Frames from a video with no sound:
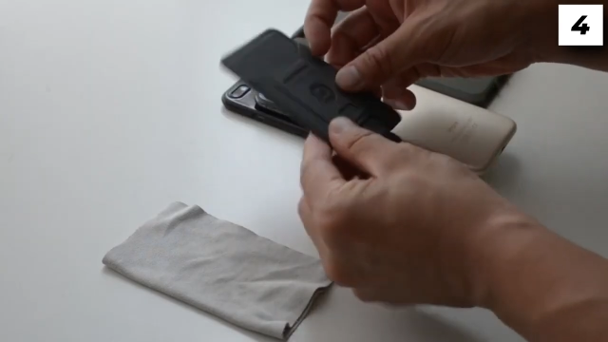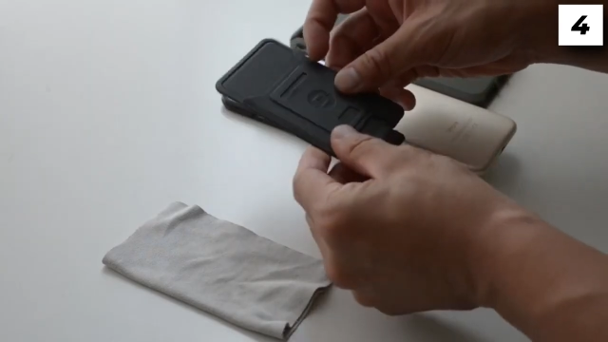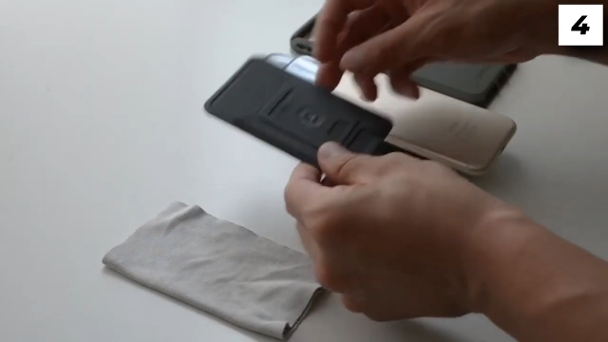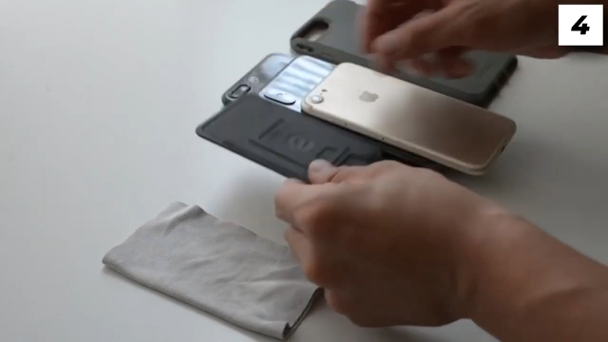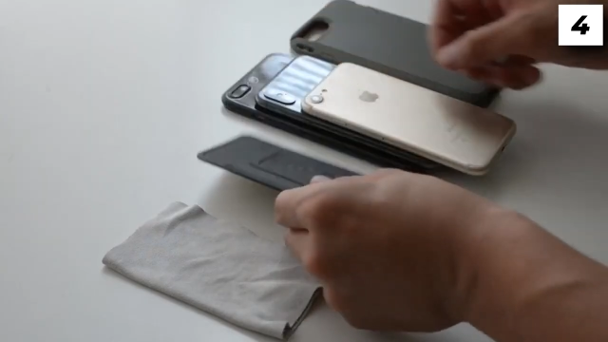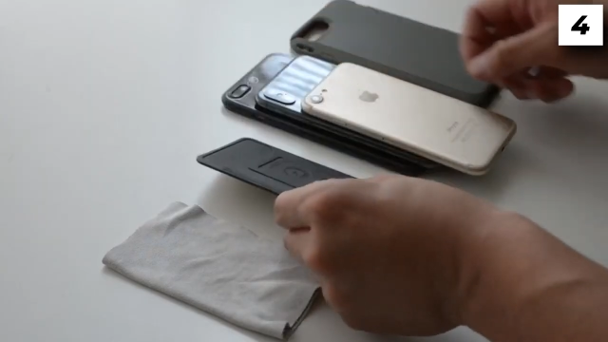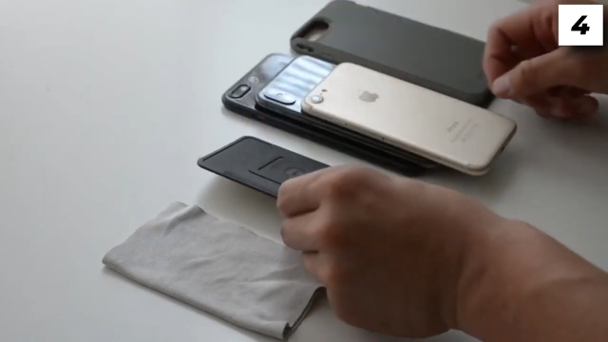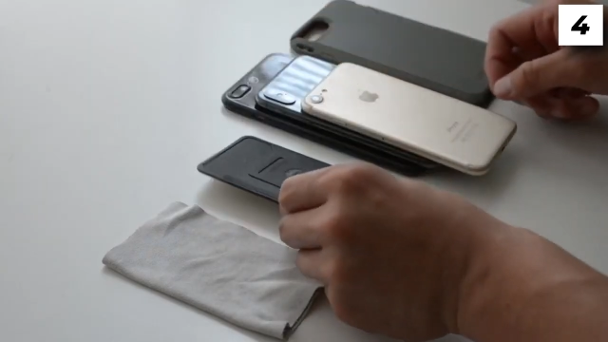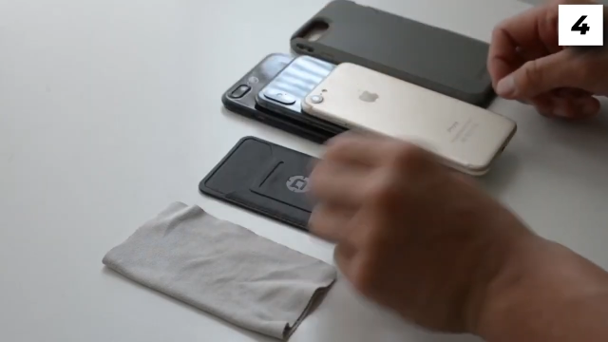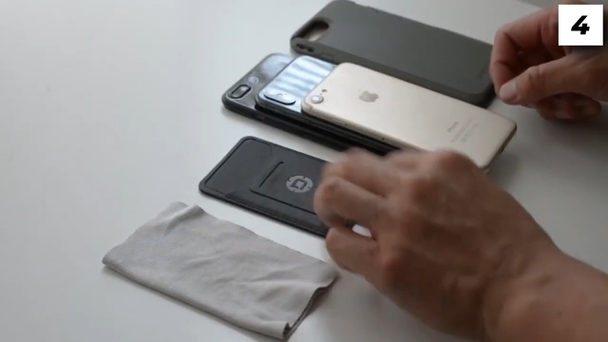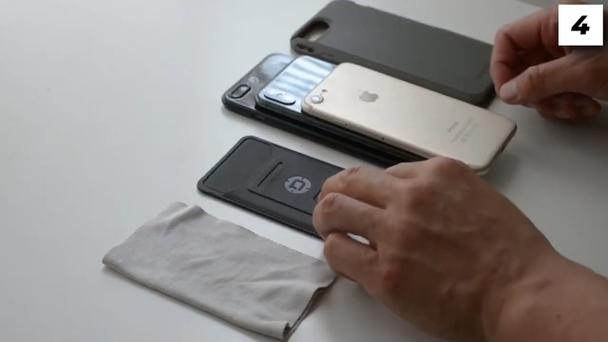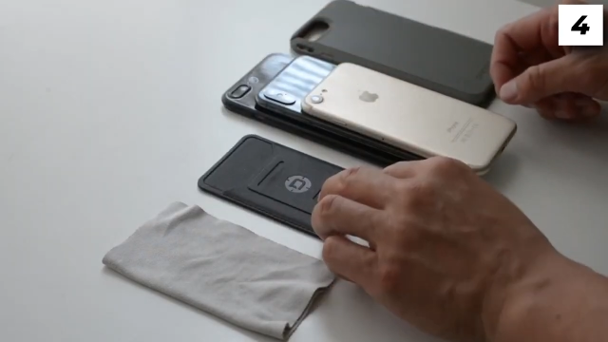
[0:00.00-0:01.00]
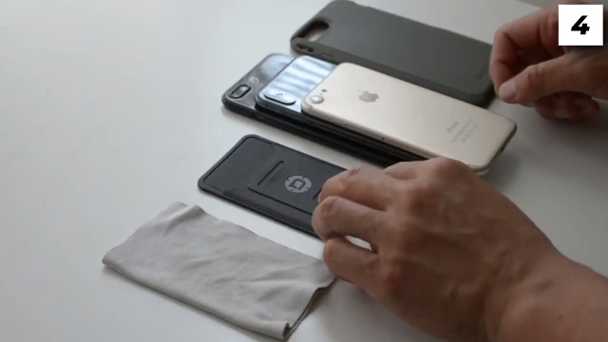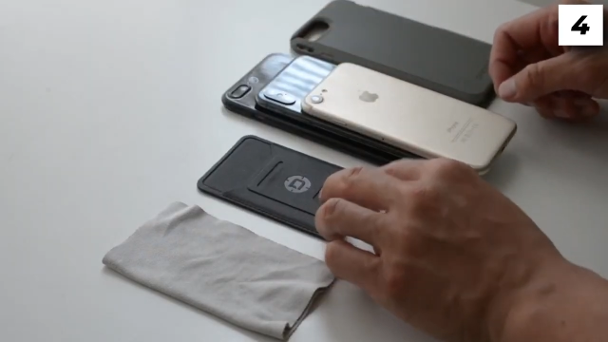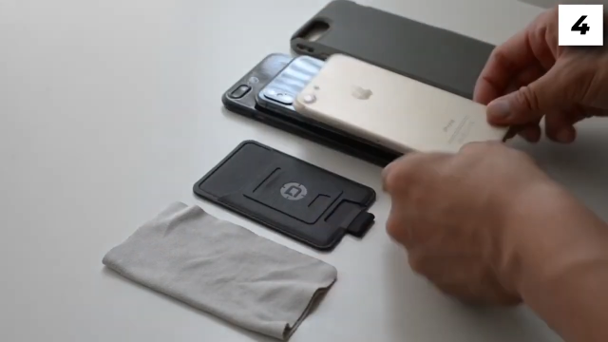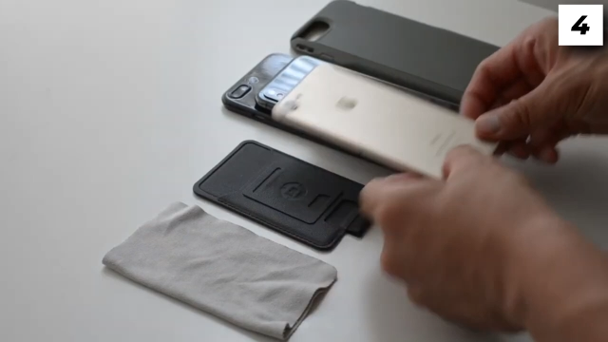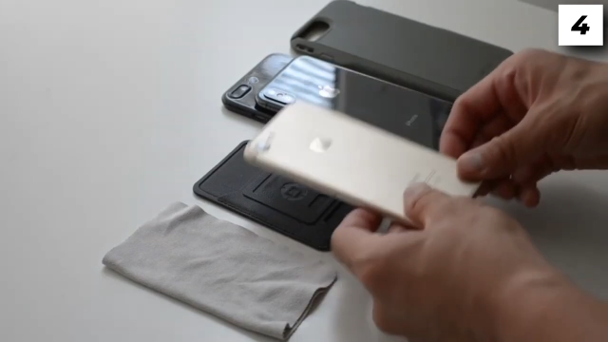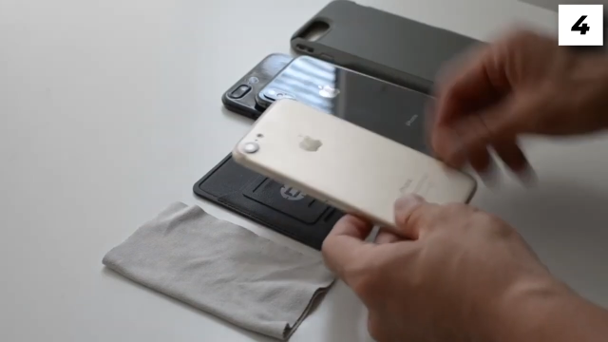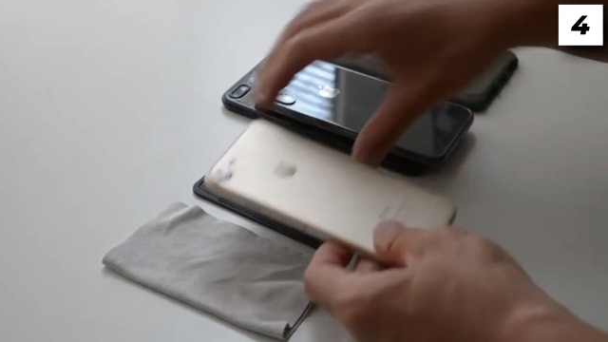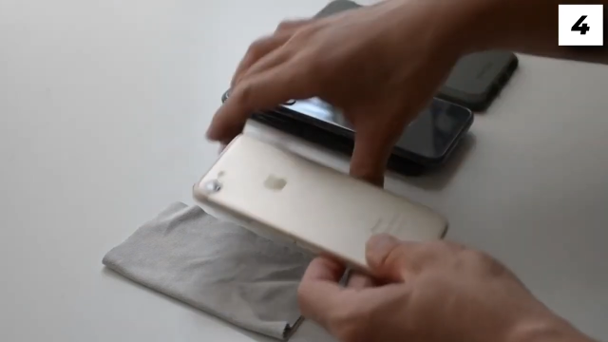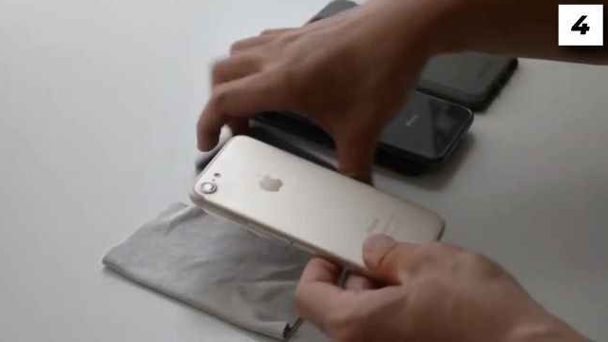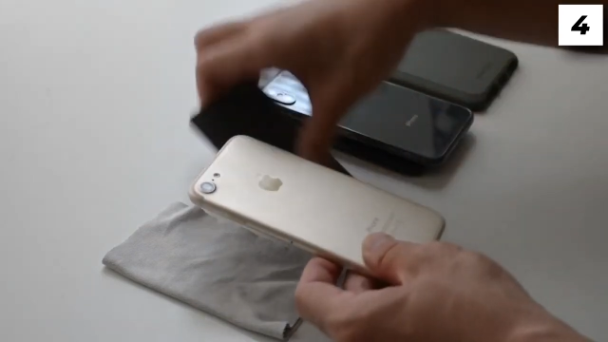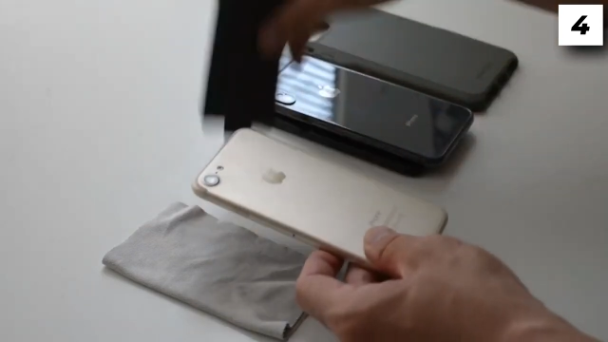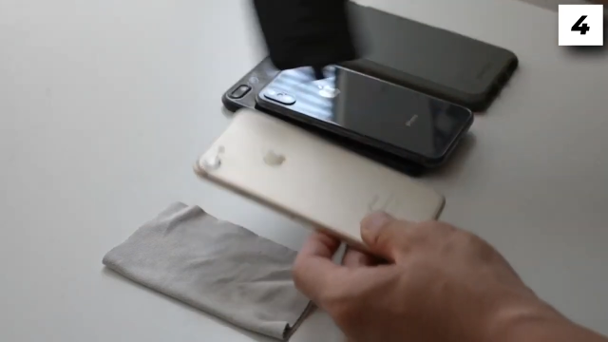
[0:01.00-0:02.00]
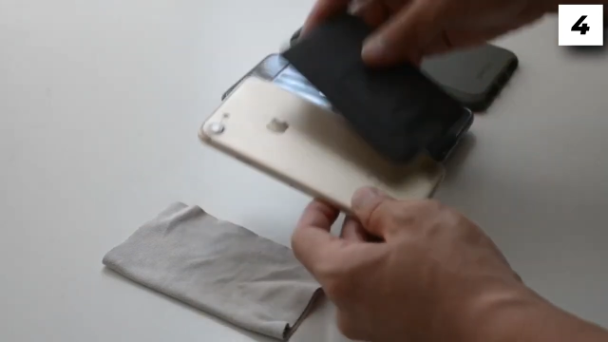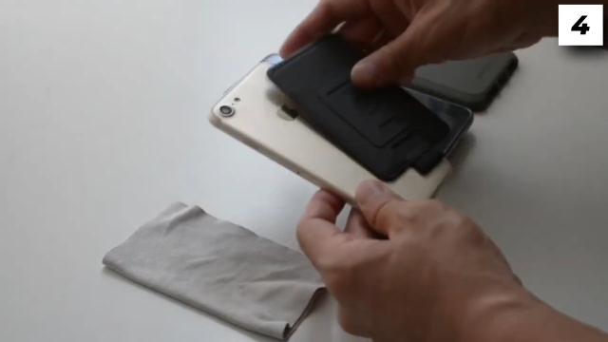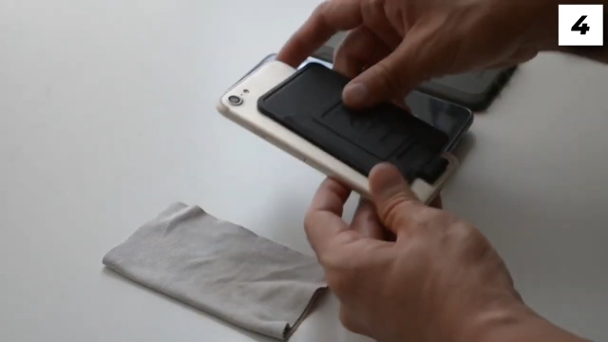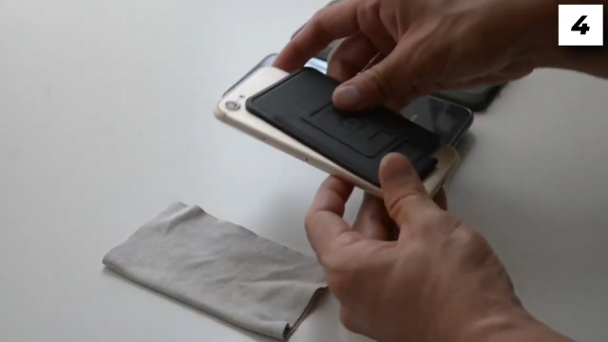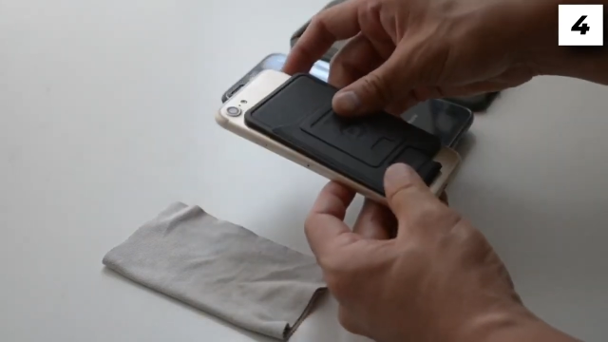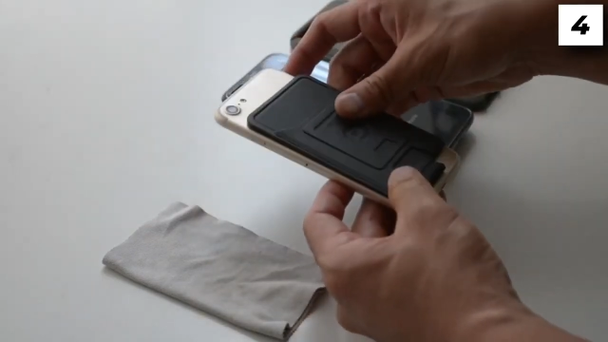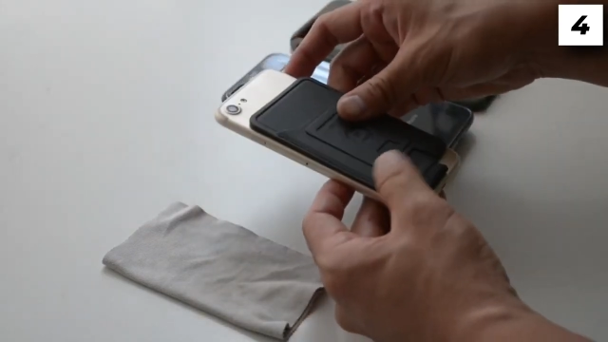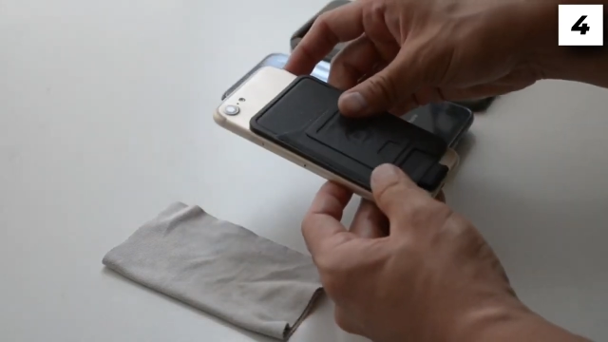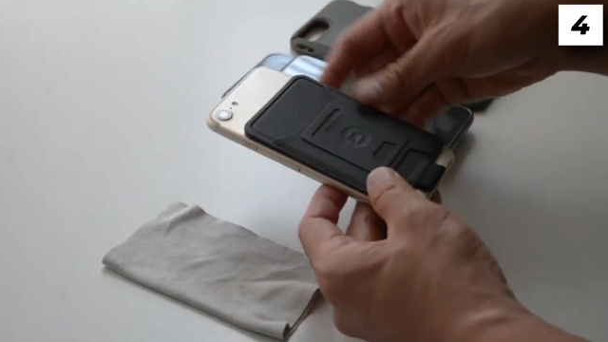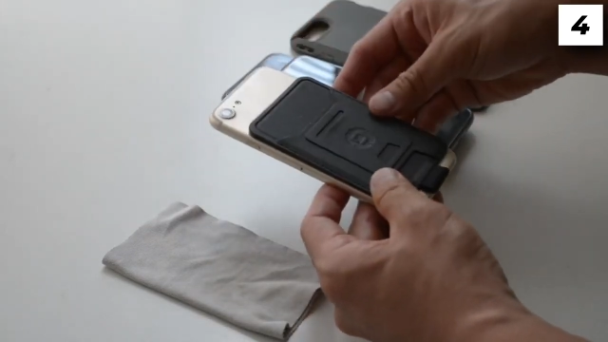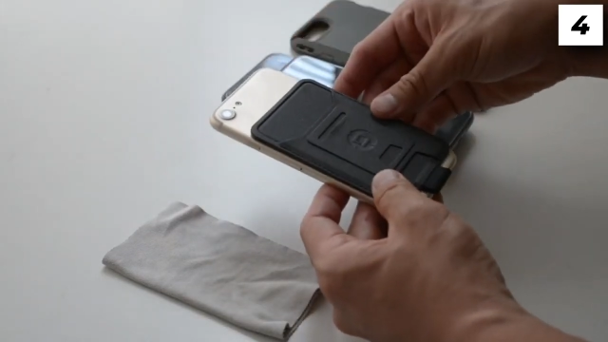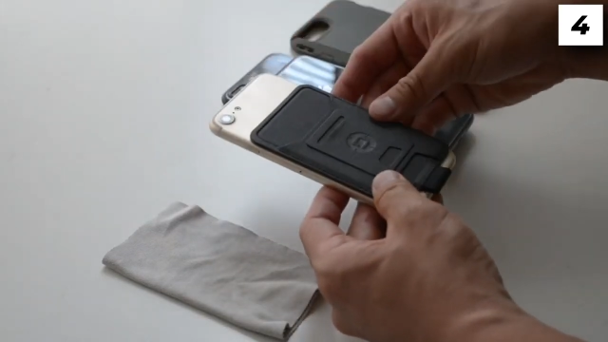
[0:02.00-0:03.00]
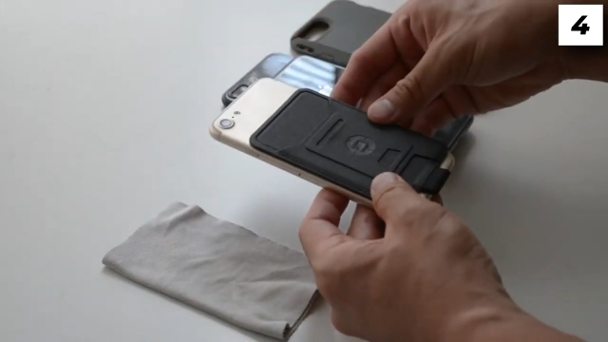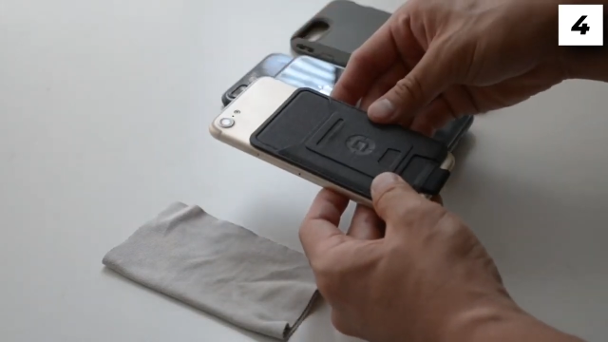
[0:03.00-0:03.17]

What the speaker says: (no speaker visible)